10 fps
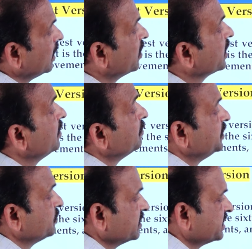okay,
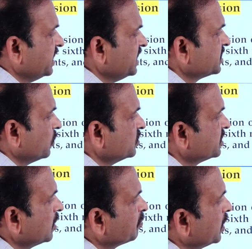which was released on
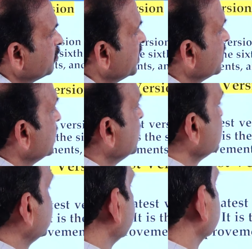September
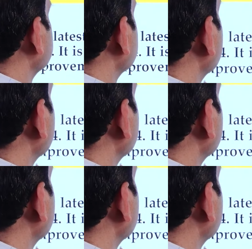6,